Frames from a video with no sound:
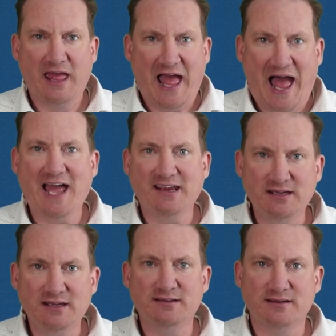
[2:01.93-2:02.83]
I
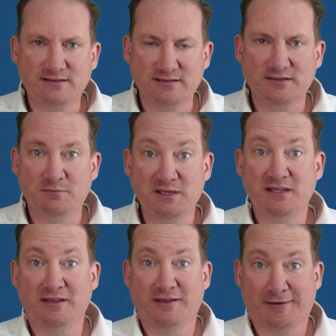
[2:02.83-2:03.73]
need to
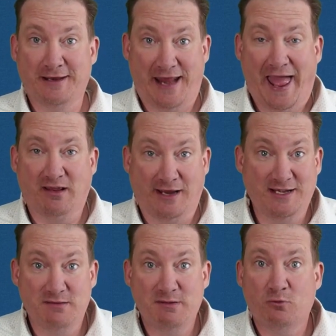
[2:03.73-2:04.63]
be
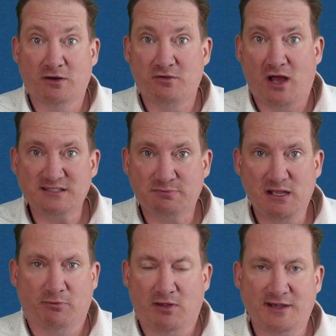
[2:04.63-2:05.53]
one of God's
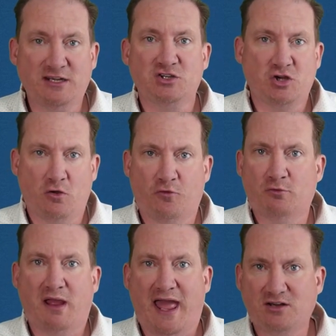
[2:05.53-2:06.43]
people. I need to show through
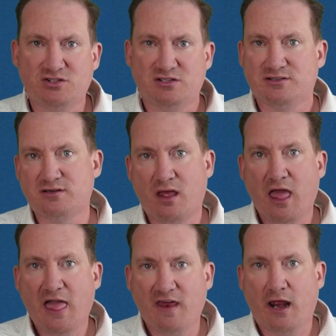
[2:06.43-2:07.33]
my actions
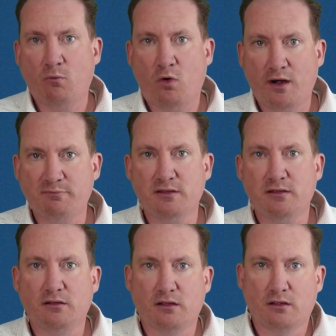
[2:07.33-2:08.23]
that I want to be
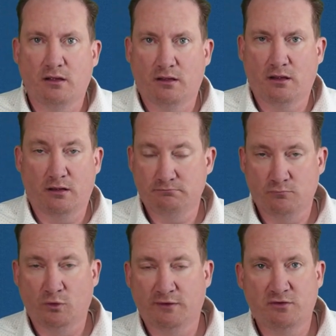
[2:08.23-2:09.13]

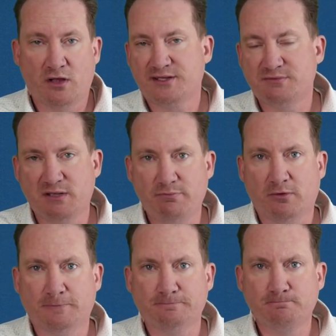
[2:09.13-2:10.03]
one of God's people.
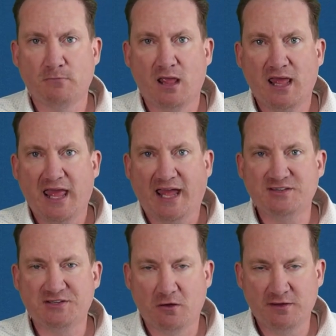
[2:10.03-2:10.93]
And
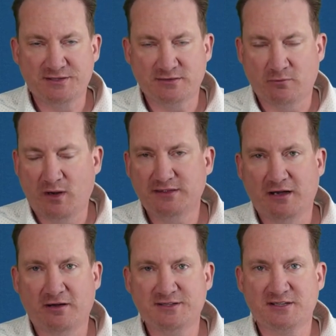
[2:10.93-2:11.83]
so it's right there.
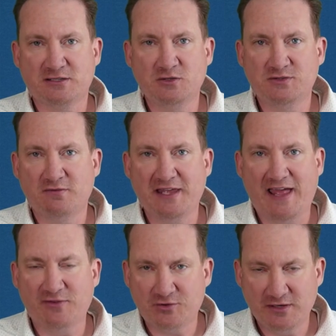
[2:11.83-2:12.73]
It's exclusively at
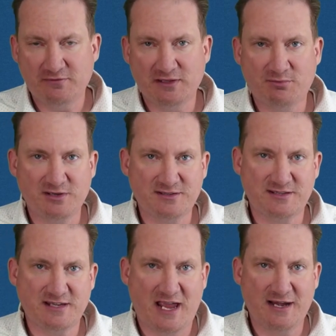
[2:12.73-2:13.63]
the Tree of Liberty
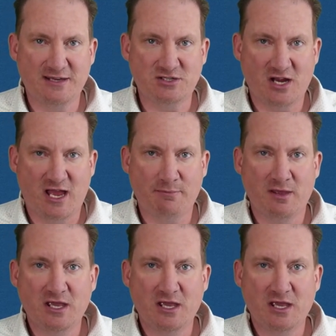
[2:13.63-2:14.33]
Society shop.